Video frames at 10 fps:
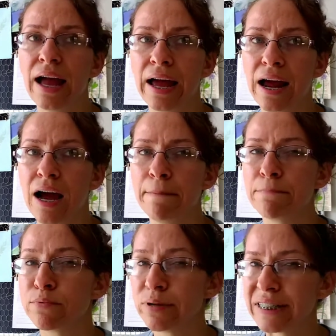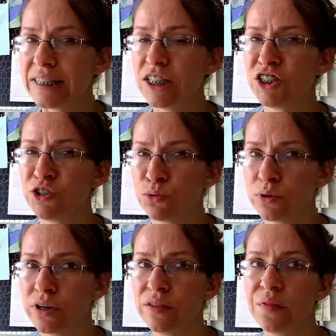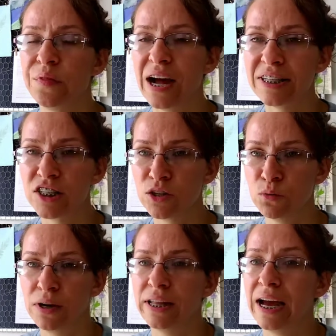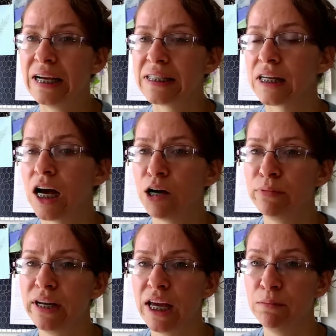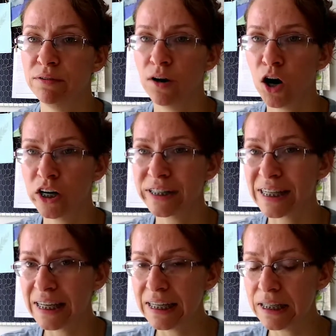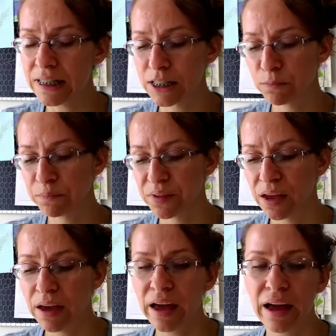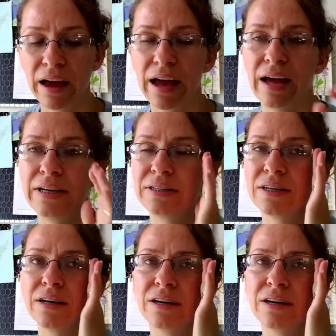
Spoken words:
and I'm pretty sure that that's the one that has the common name of heart ease. And